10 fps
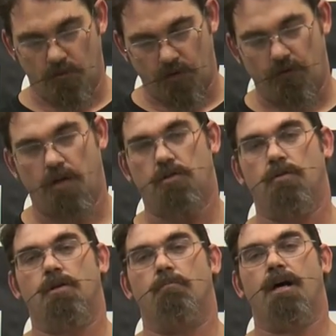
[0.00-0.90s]
And we invite
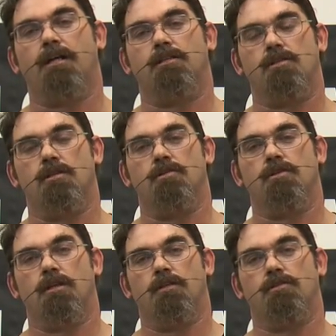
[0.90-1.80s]
you to come back and see
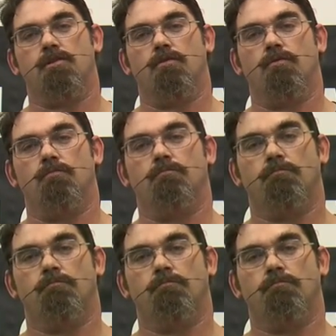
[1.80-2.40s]
us again soon.